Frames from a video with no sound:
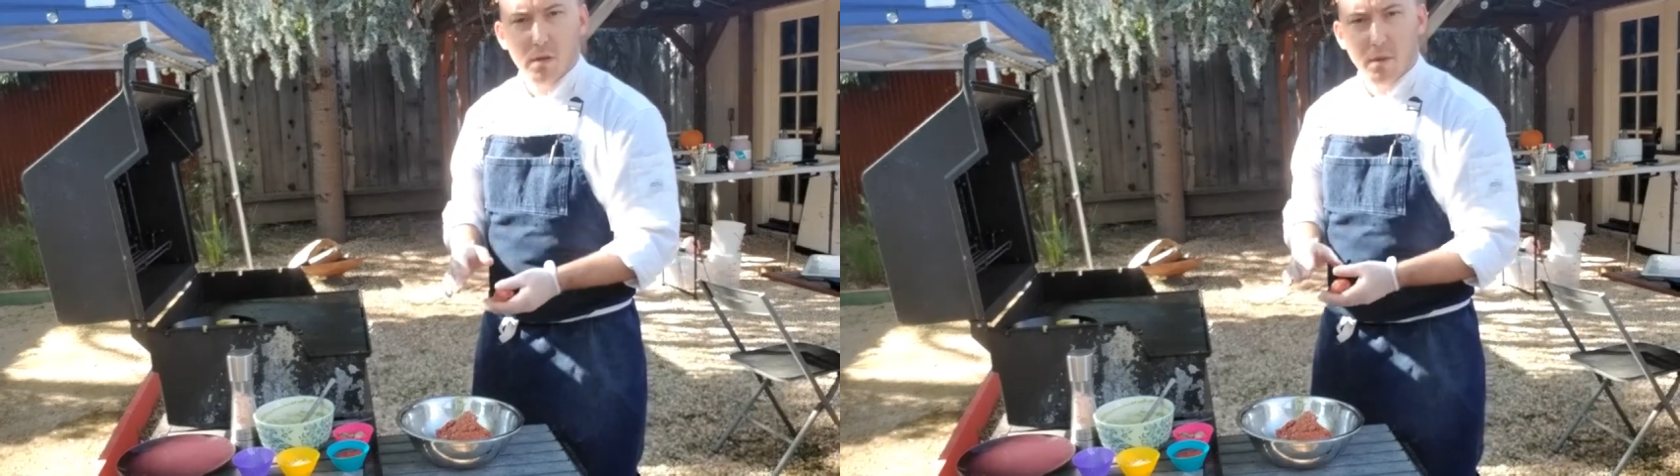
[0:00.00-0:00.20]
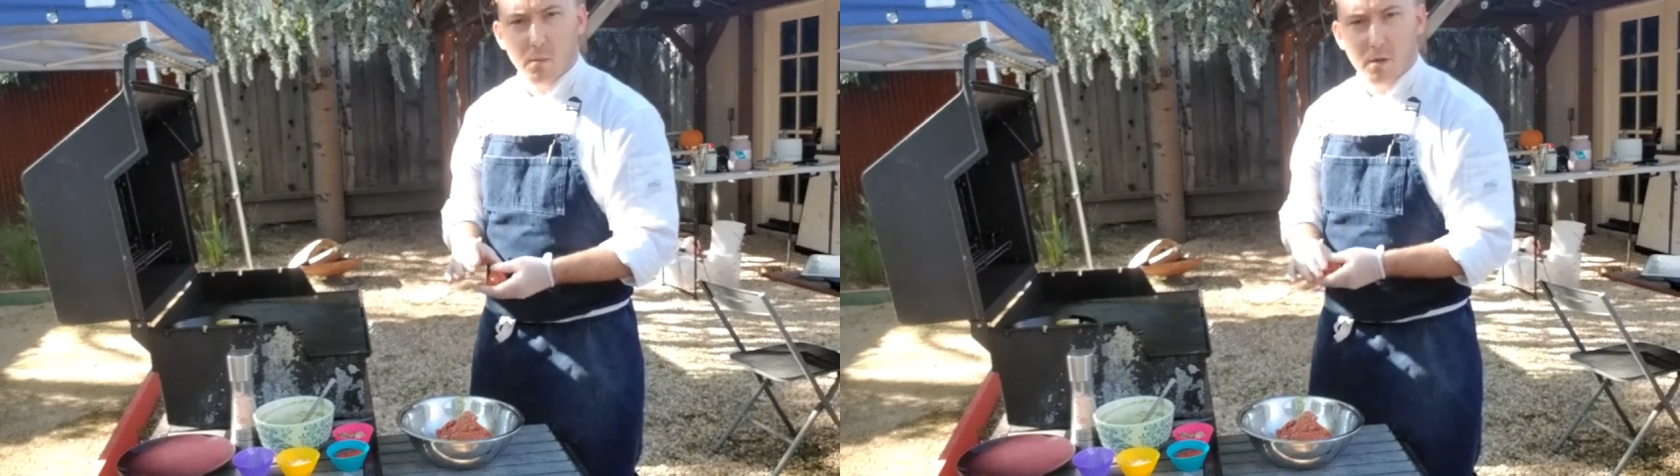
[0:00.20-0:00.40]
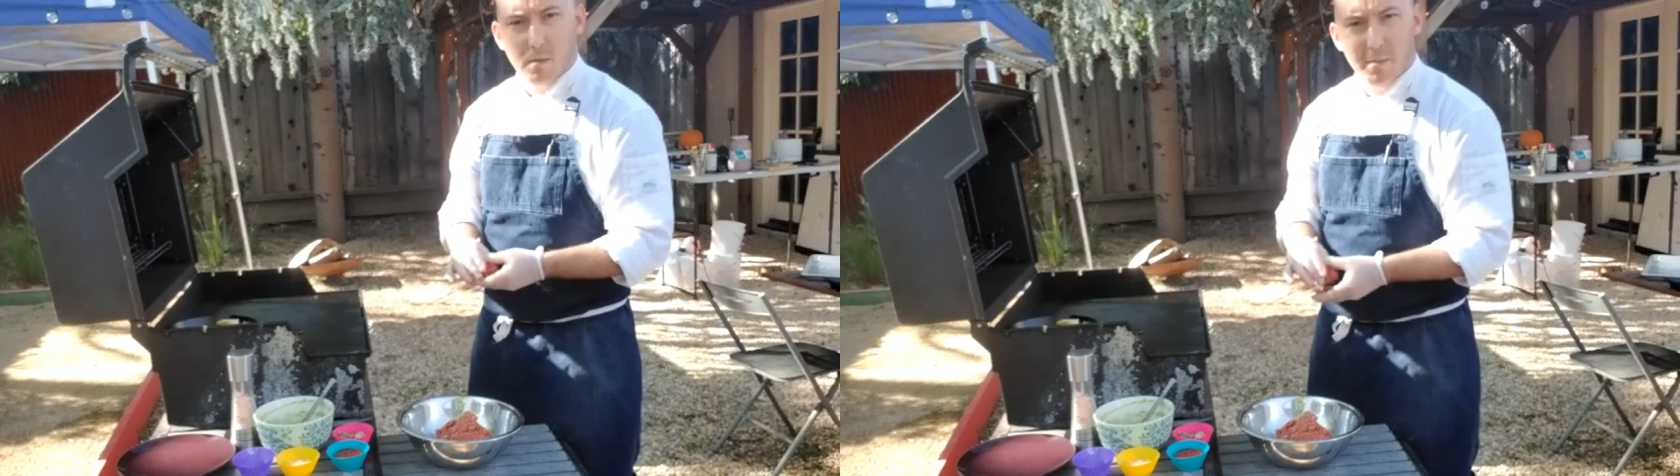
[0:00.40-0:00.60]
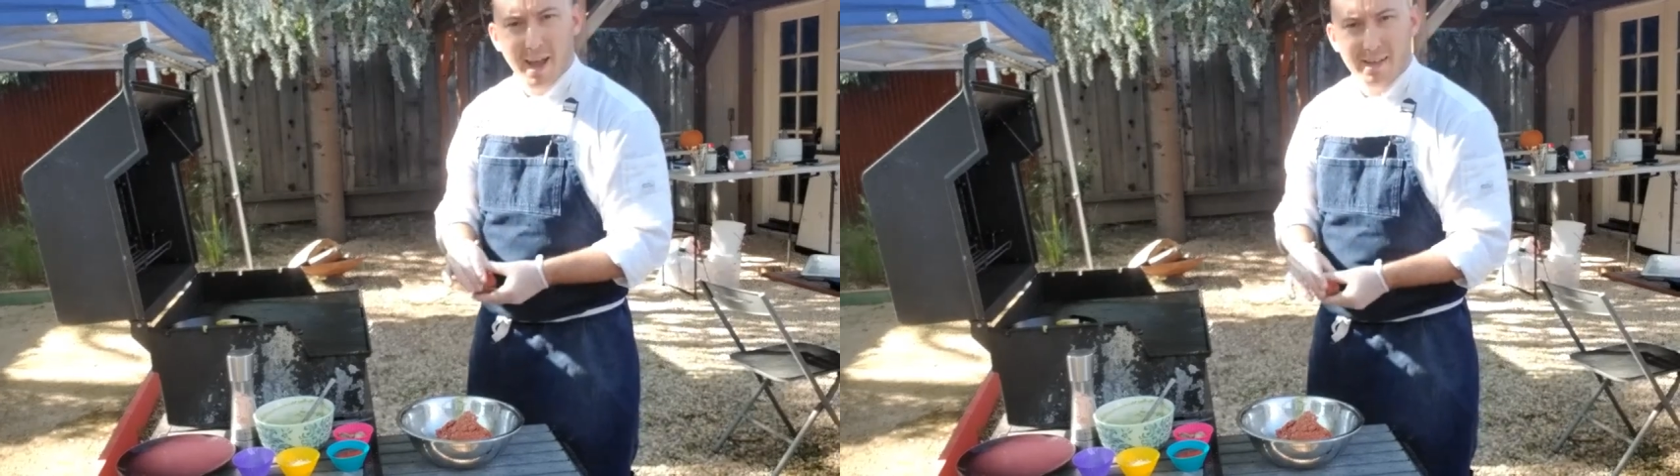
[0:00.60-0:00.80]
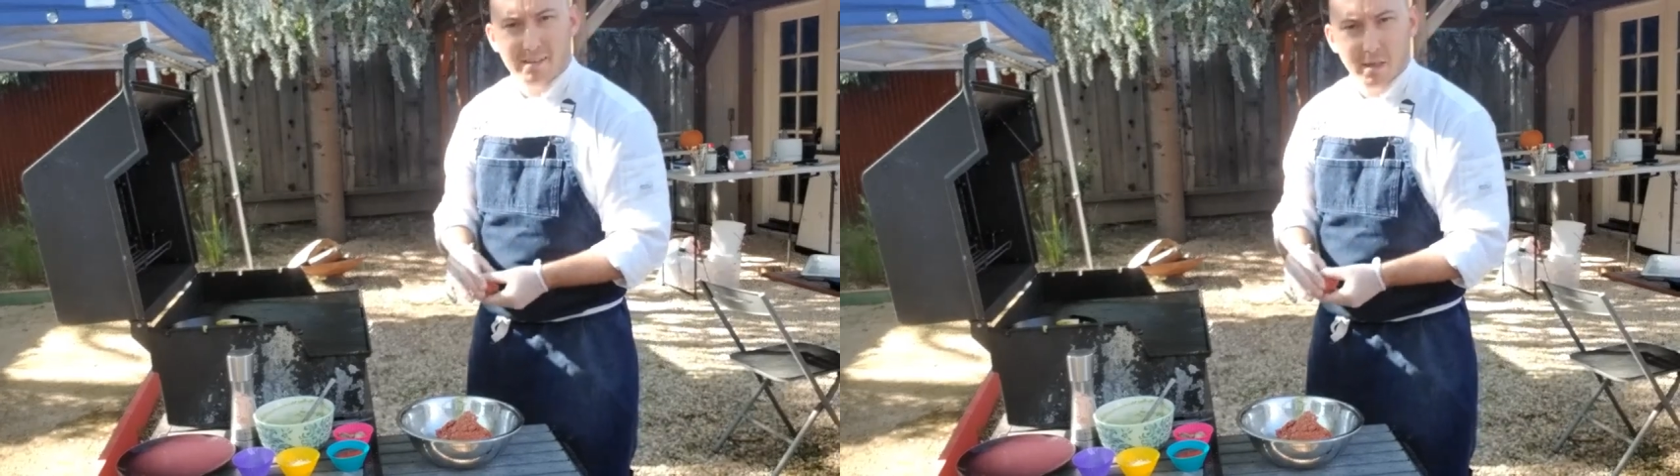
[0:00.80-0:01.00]
that we're
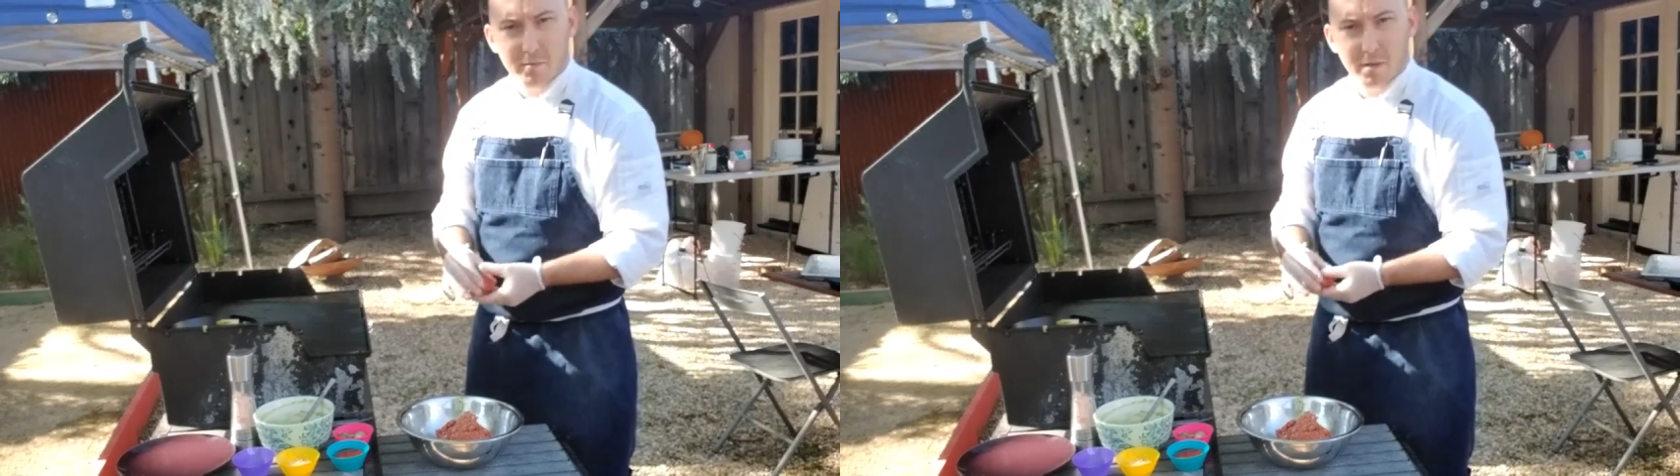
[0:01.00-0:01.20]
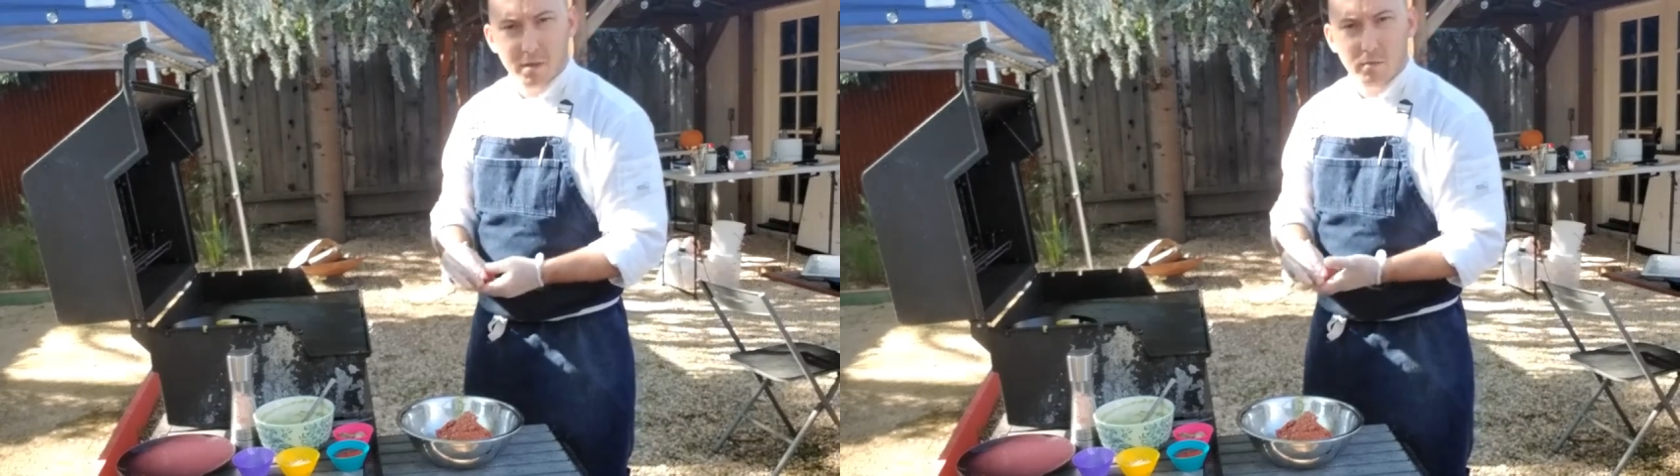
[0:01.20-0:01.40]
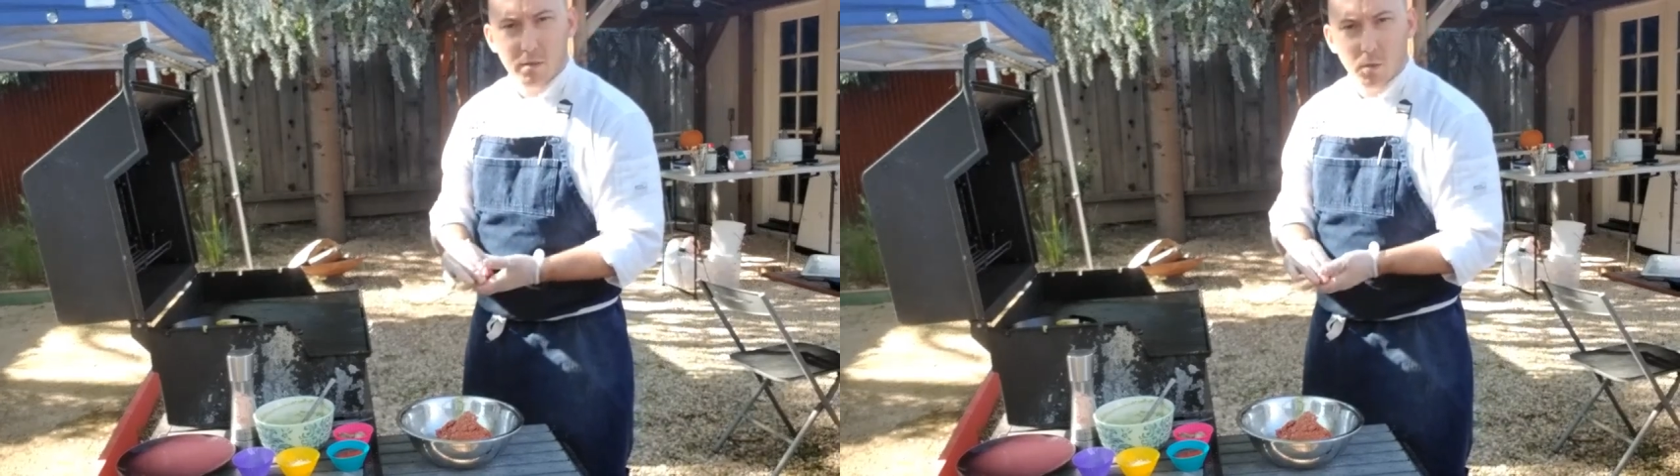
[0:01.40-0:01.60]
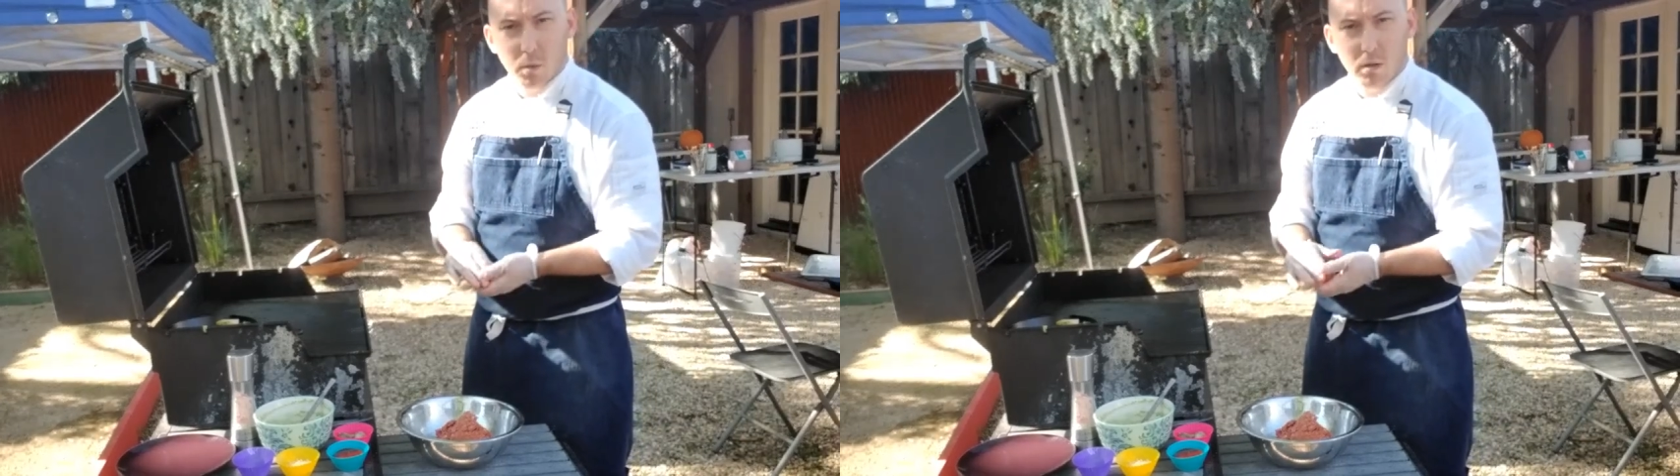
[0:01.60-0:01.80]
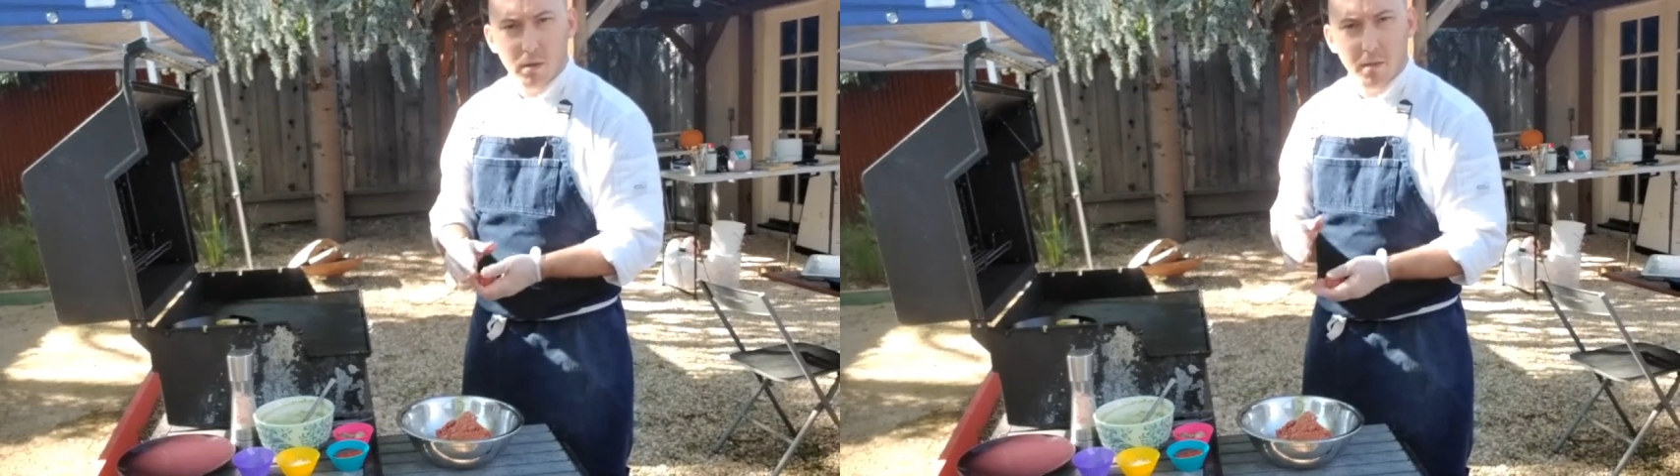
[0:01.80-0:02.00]
compacting everything really well